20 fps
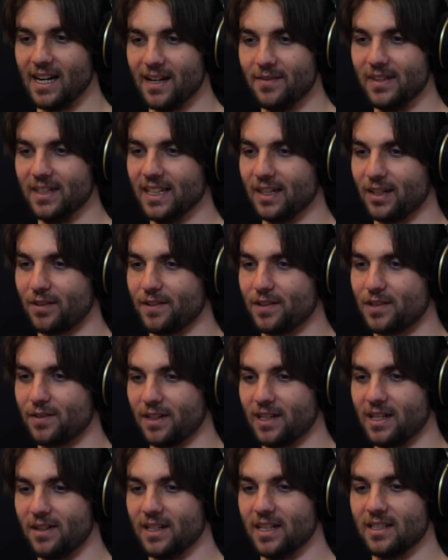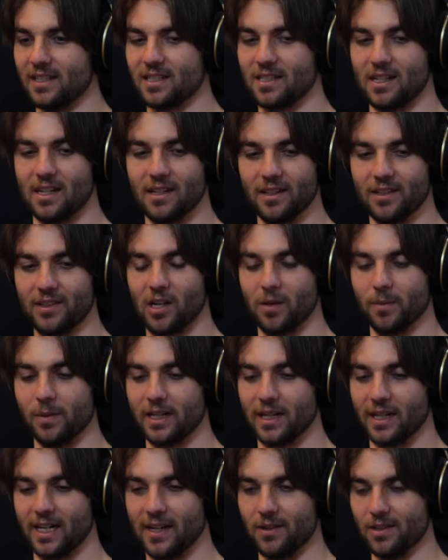I mean, like, it's funny, when I started
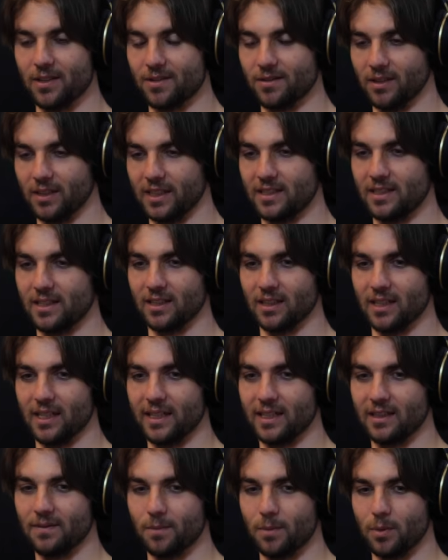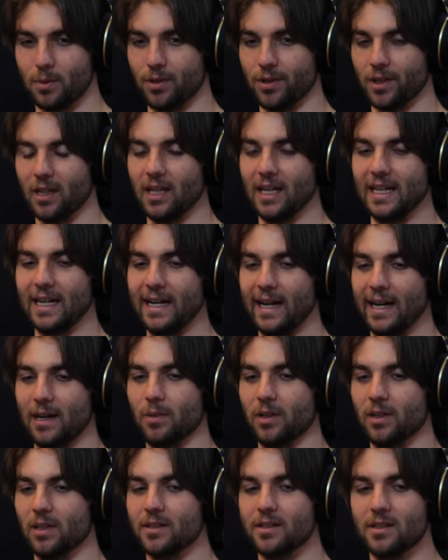Copycatt, I was releasing like borderline
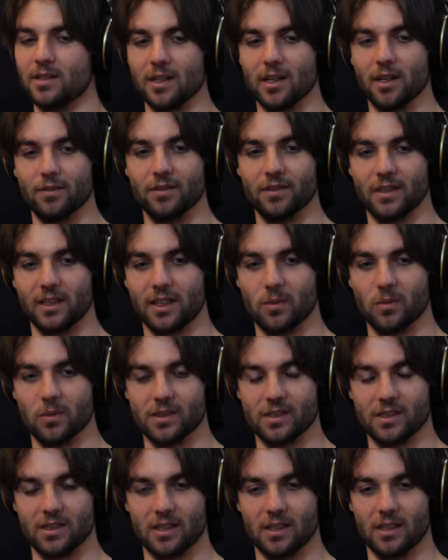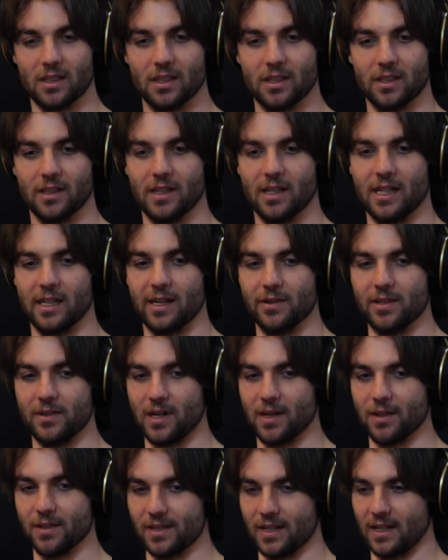ambient stuff. Like it was, I was
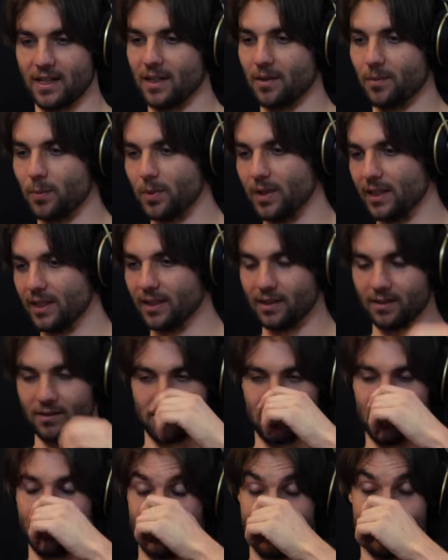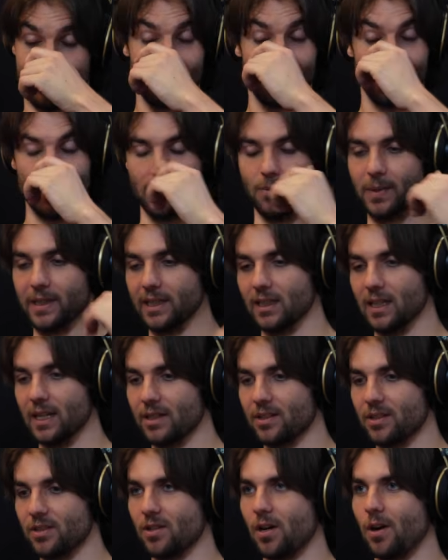I'm still a big like
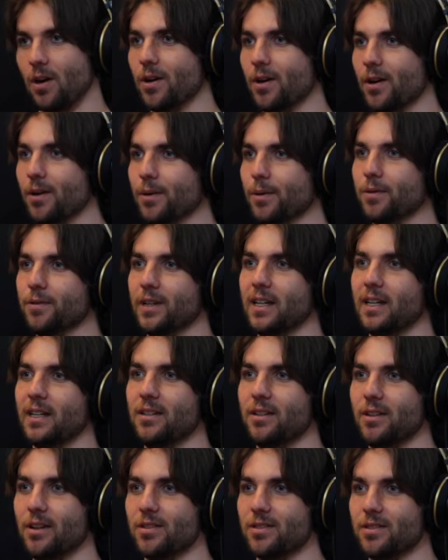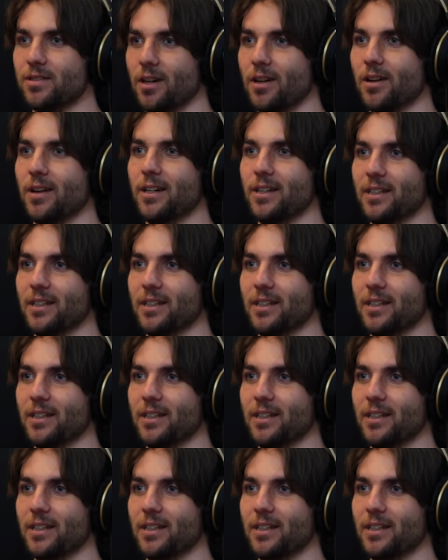Sorrow fan. You know Sorrow?